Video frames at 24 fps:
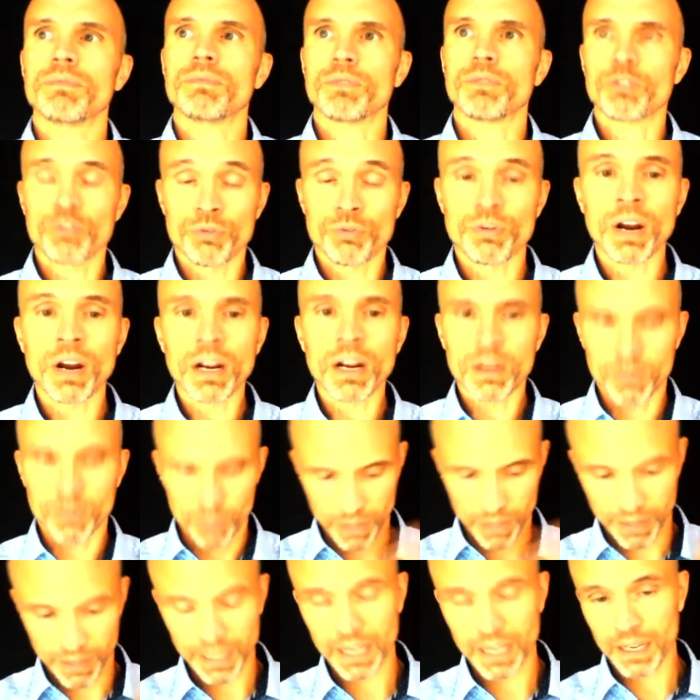struck
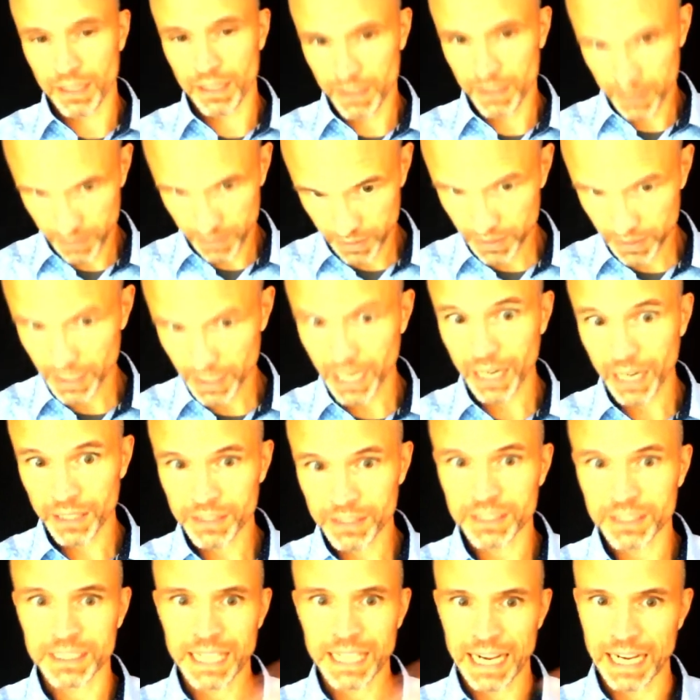with a
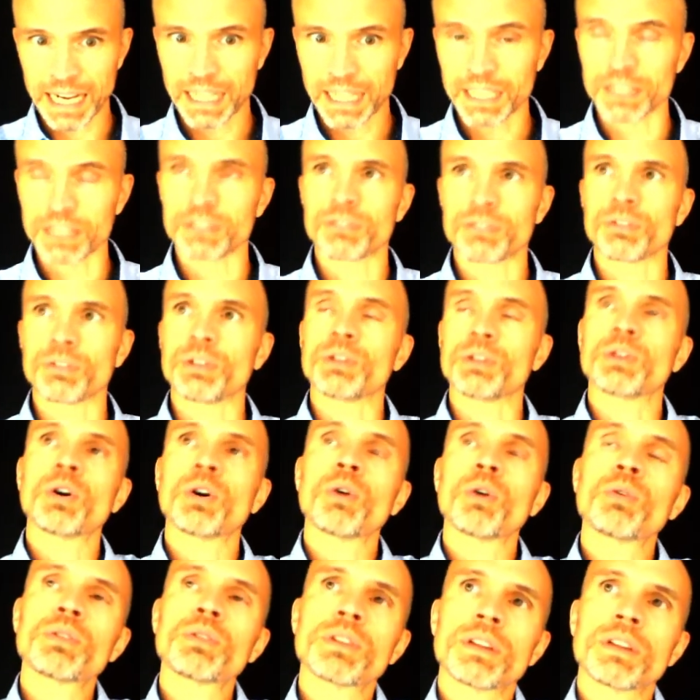heart attack, and so you
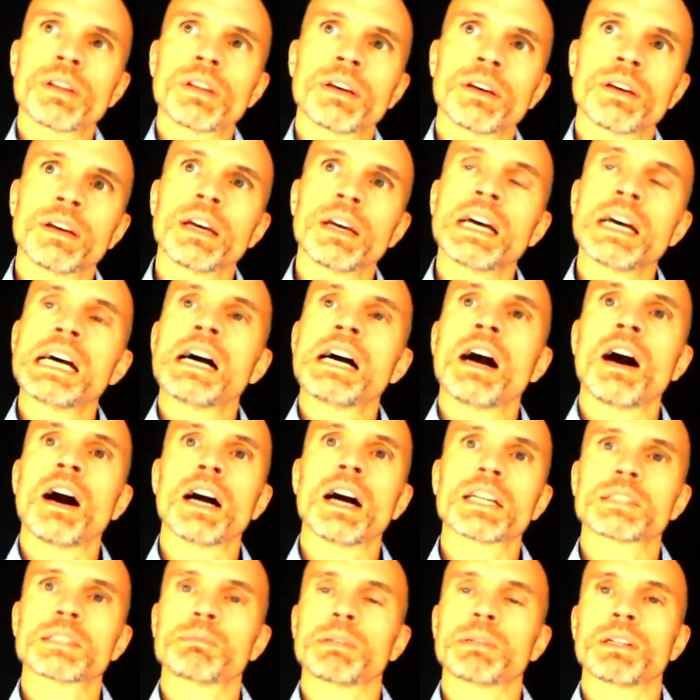go to the
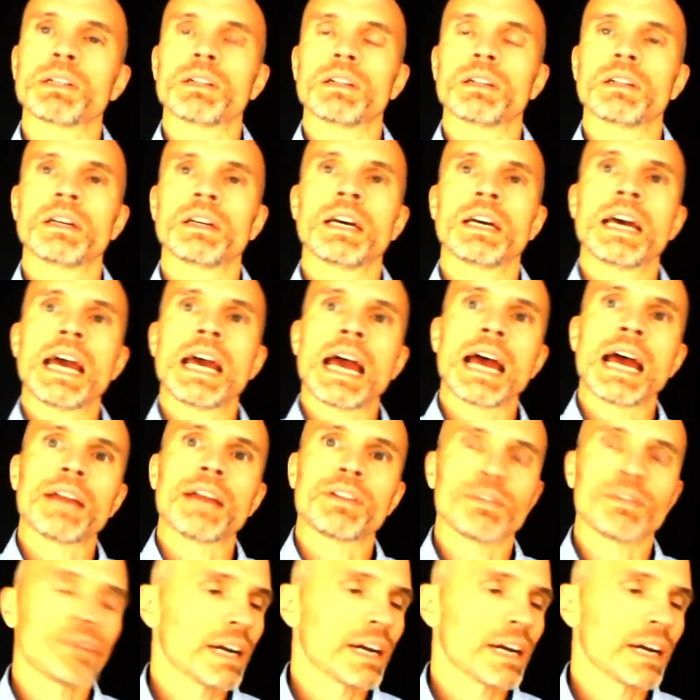hospital to